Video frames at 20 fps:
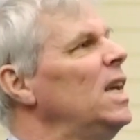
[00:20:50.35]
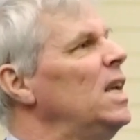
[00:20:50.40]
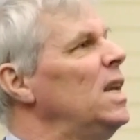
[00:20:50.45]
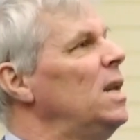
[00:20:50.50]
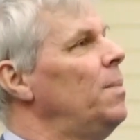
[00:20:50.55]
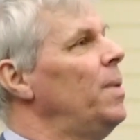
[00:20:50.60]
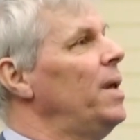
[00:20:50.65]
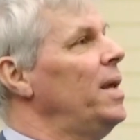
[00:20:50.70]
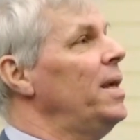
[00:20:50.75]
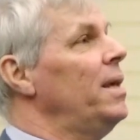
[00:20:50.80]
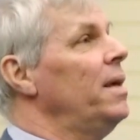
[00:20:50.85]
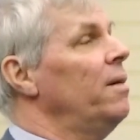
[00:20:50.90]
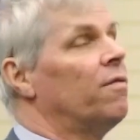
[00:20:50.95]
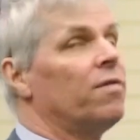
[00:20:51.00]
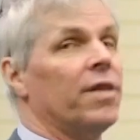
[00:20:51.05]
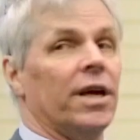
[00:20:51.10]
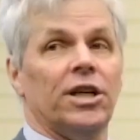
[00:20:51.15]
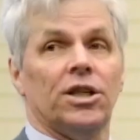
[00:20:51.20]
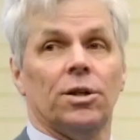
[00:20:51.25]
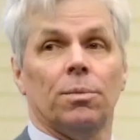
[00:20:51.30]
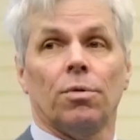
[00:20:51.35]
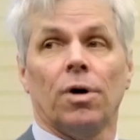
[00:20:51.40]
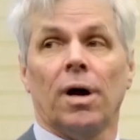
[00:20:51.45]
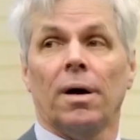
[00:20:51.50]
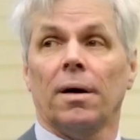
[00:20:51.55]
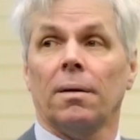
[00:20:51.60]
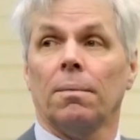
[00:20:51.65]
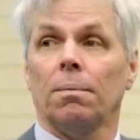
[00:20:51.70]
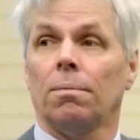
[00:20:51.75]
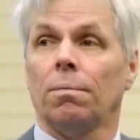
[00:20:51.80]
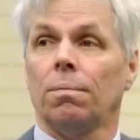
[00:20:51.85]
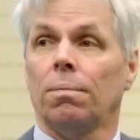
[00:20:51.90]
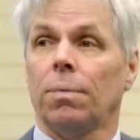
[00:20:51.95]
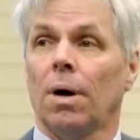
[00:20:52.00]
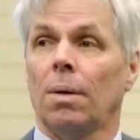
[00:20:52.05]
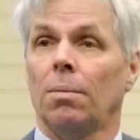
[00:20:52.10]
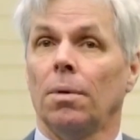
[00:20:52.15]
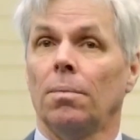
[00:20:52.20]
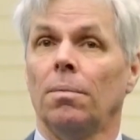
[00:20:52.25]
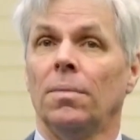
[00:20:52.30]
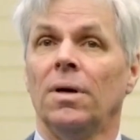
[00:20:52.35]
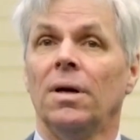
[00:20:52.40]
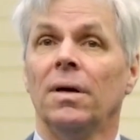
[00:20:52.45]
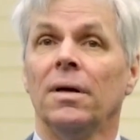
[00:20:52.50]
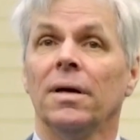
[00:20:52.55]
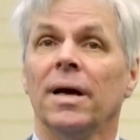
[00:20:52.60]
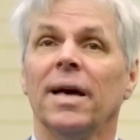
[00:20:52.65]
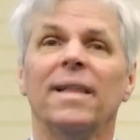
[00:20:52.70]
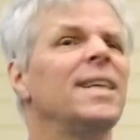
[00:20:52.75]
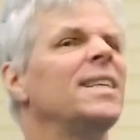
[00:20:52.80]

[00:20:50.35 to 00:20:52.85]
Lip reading: itty-bitty inflation problem. And